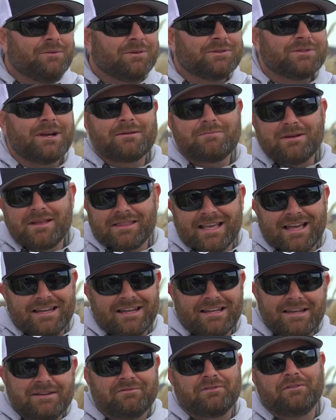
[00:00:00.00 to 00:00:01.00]
We'll talk about that in
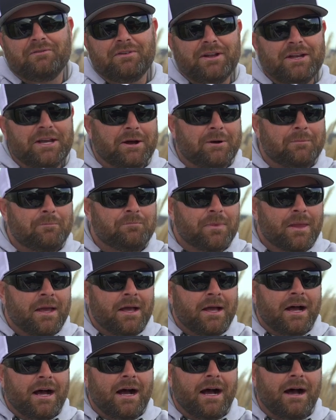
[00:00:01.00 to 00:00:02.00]
a different video.
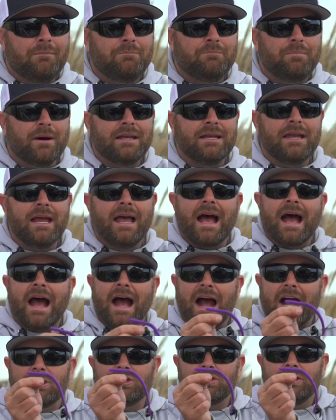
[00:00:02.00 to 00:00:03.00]
Uh, but
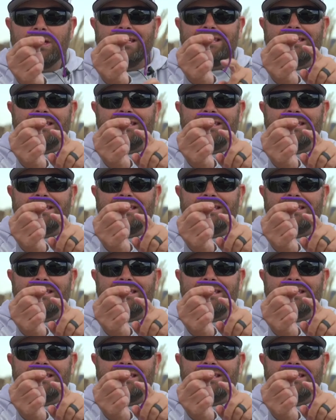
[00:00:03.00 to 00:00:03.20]
actually